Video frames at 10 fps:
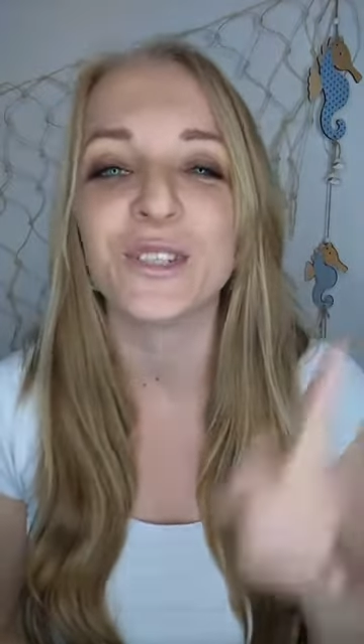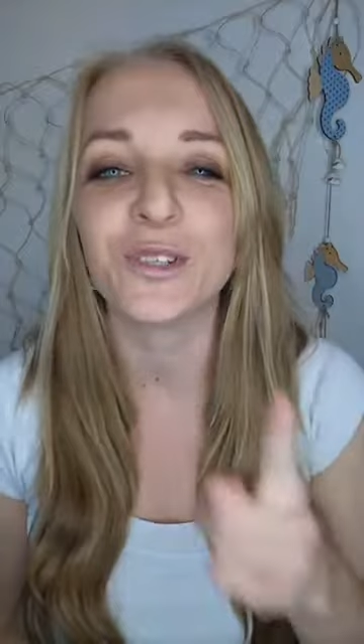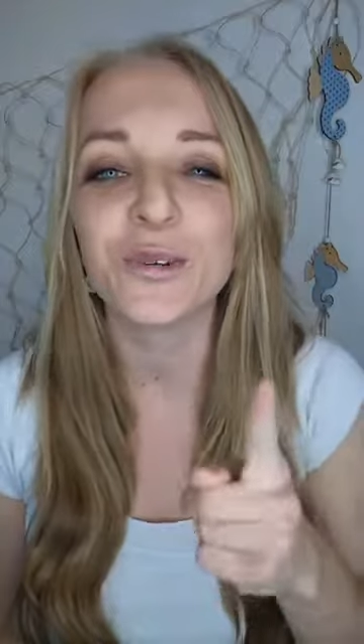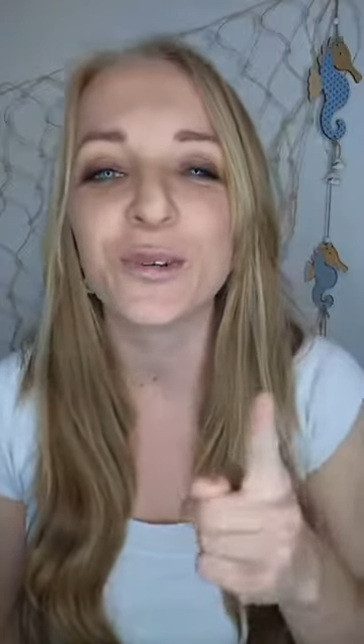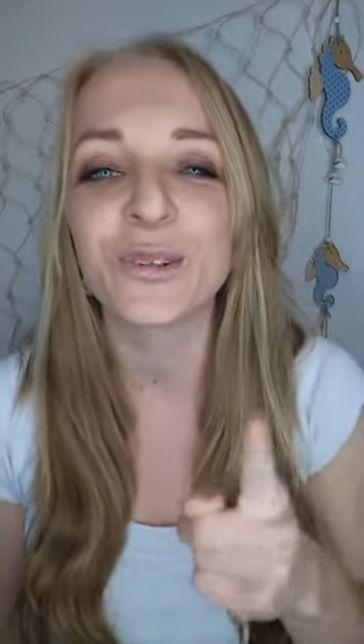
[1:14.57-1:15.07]

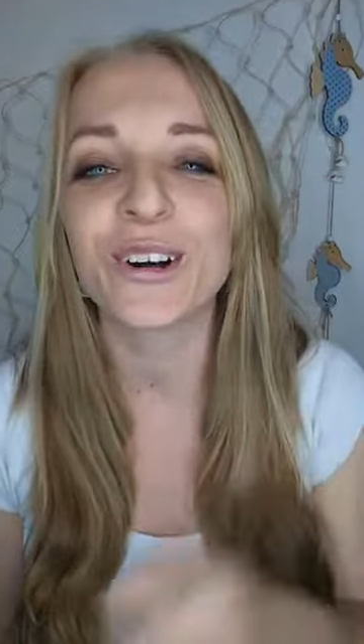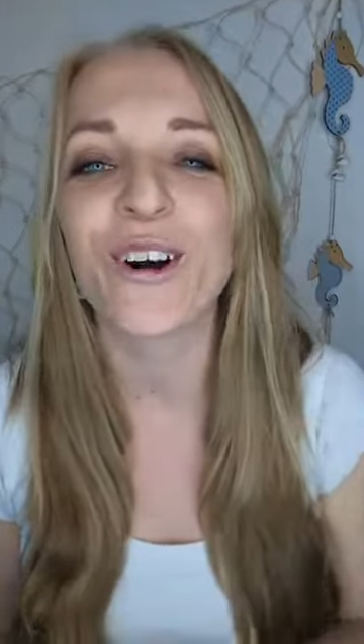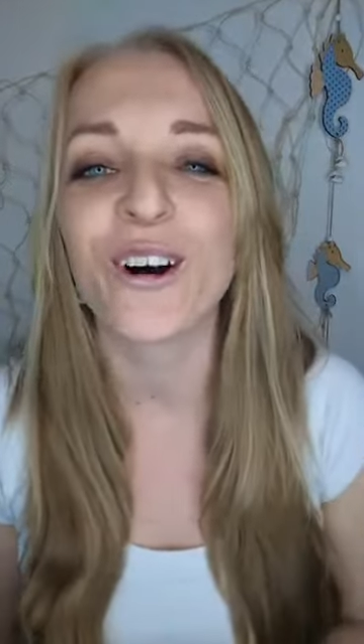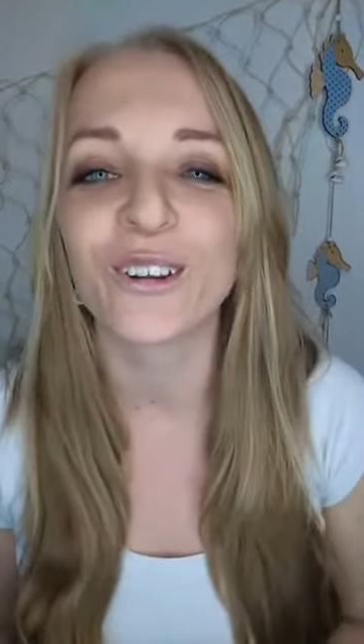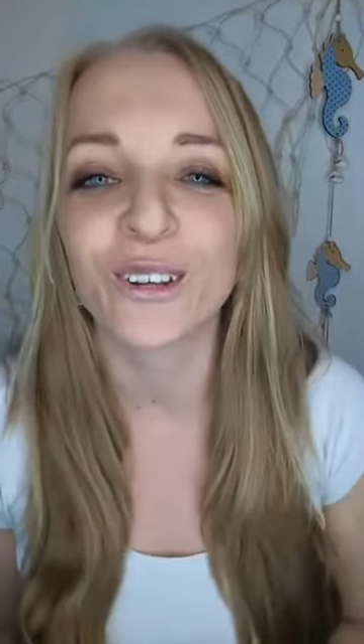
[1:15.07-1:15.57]
your
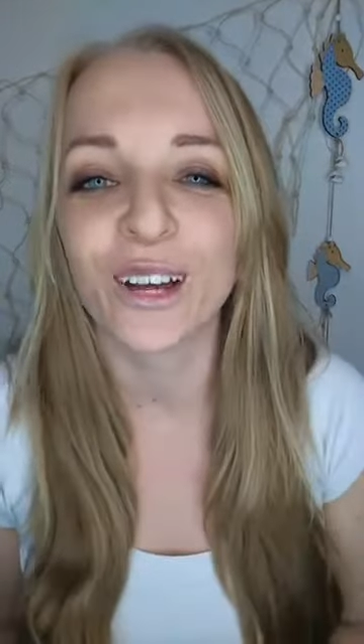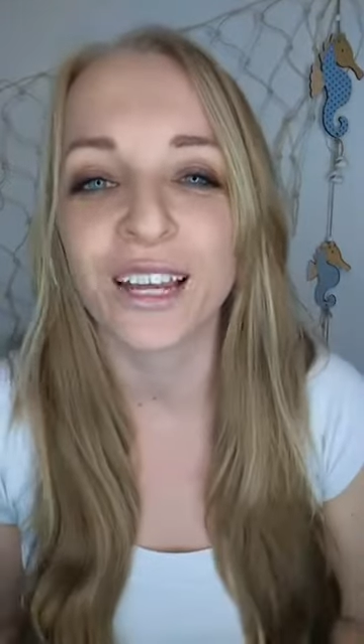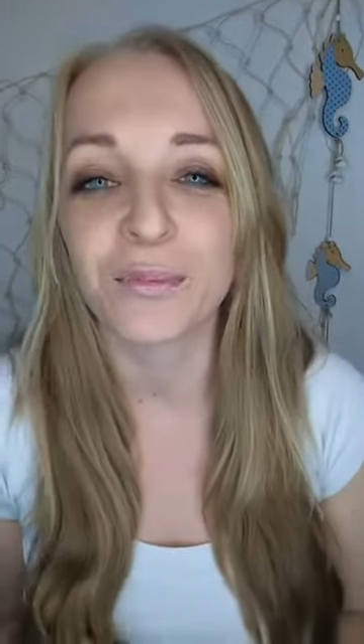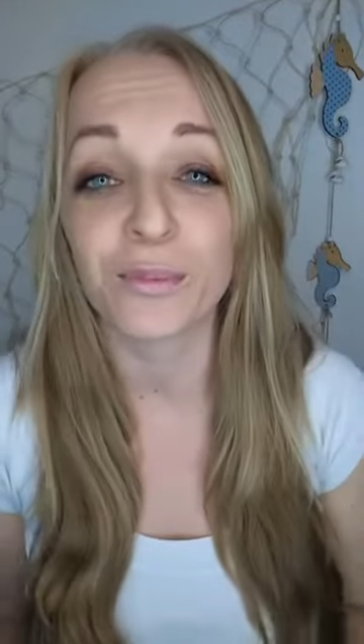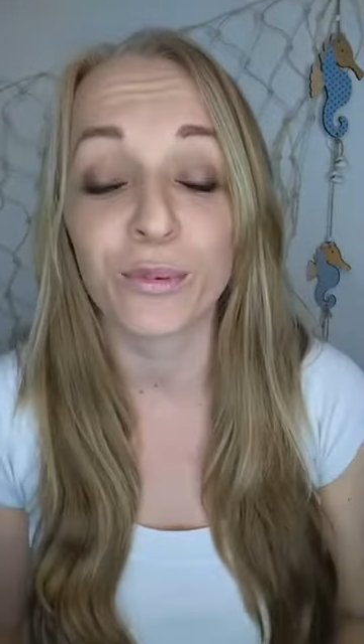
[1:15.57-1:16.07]

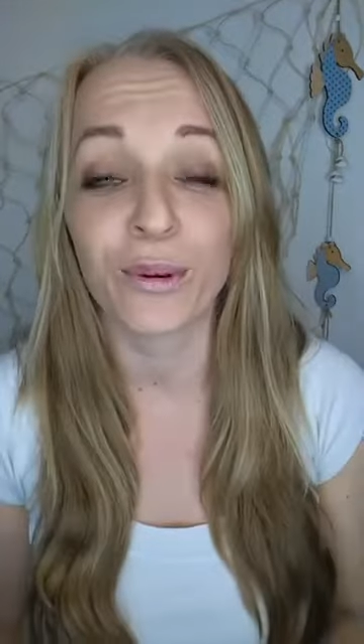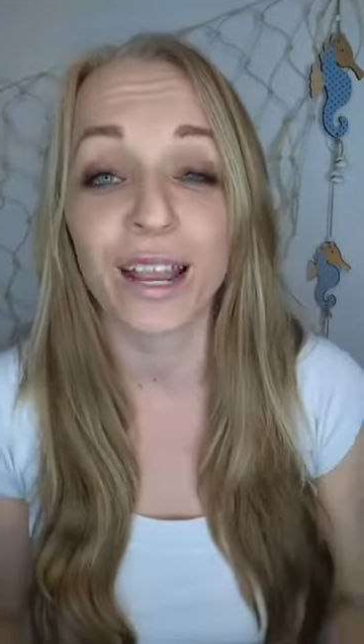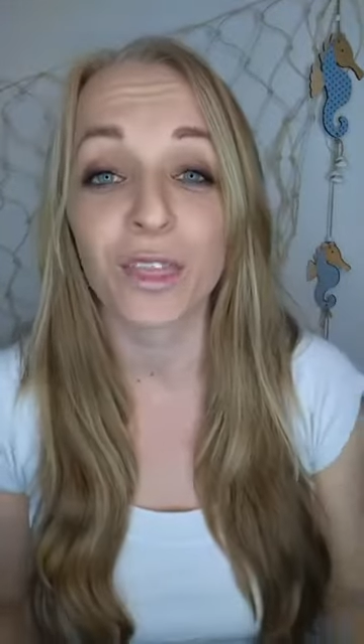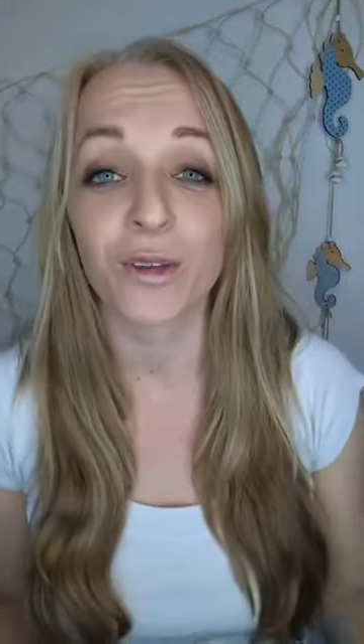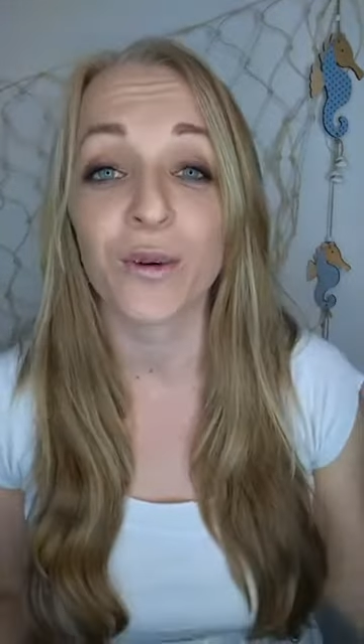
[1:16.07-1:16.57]
online
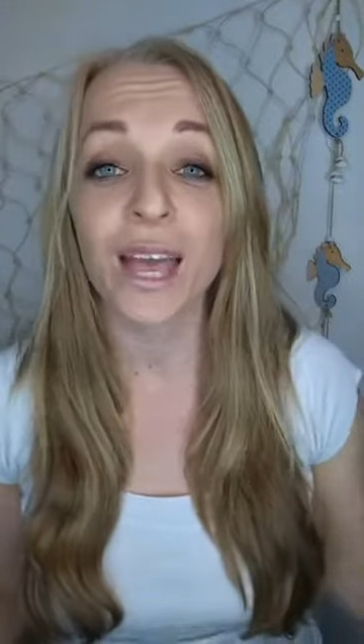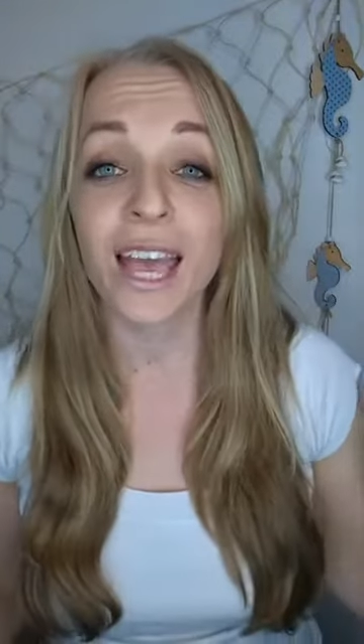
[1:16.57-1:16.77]
breakthrough.